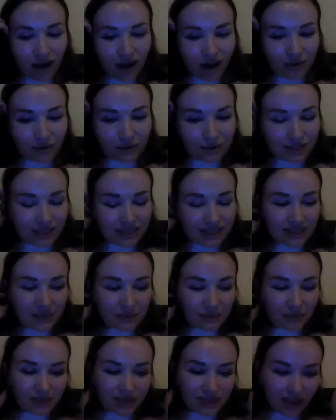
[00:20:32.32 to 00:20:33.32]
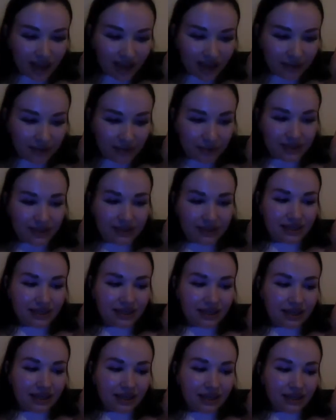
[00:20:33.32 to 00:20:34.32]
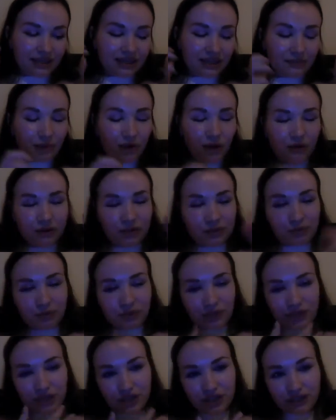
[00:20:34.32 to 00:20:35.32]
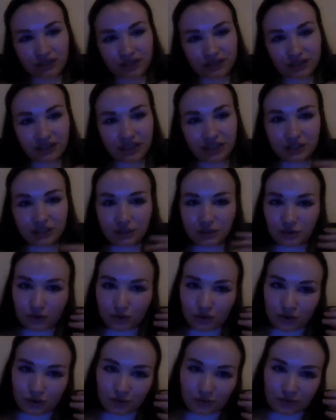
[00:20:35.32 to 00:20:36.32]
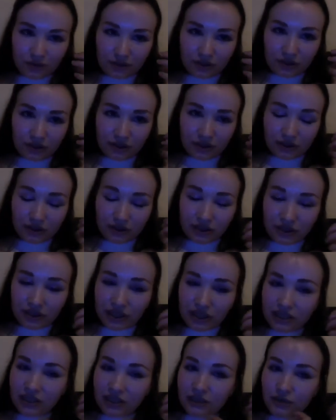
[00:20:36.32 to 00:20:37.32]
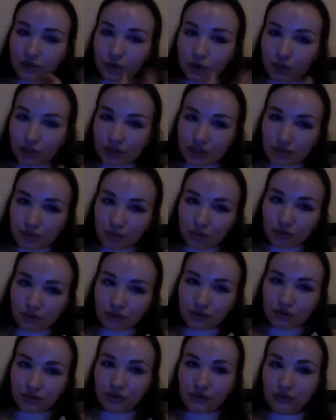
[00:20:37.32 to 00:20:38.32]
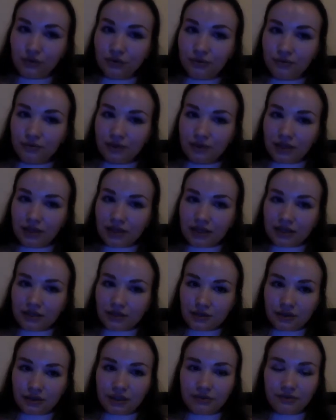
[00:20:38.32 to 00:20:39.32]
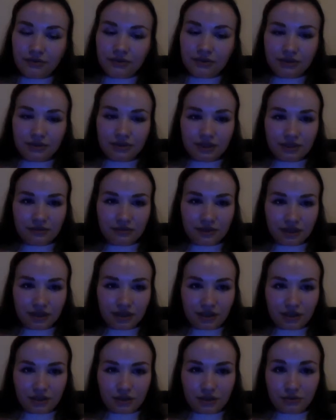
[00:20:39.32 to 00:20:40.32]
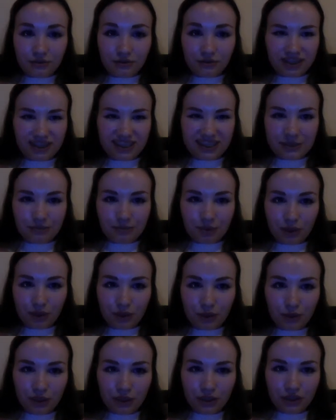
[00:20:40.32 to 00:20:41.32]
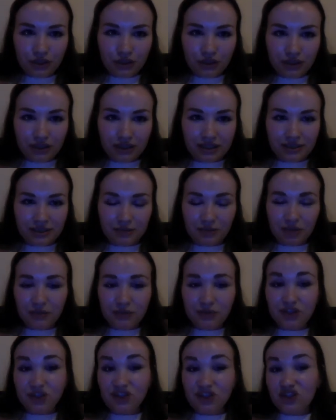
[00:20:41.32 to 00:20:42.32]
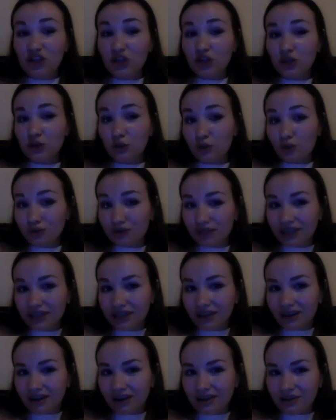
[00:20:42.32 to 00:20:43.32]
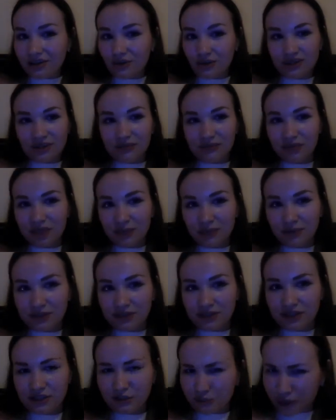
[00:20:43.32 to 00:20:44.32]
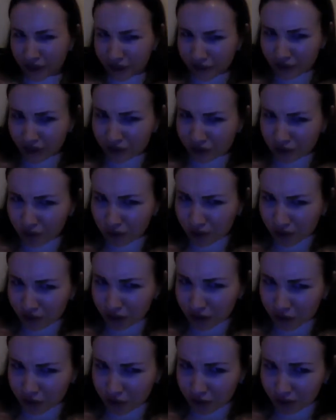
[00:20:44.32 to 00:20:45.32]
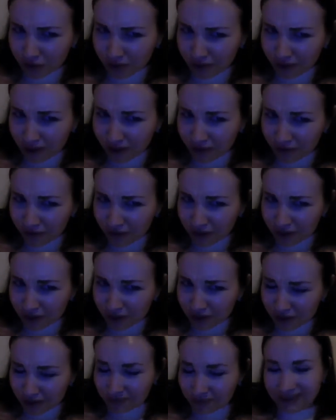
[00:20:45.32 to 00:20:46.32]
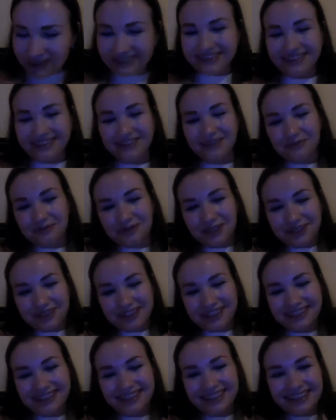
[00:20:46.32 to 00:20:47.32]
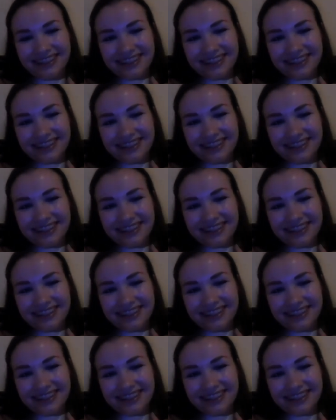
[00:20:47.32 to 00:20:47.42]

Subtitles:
I would say sometimes it's about the pressure that the interviewers put on you. So even if they ask you a very simple question, sometimes it's the tone they ask, or sometimes it's the way they look at you, very judgmental, very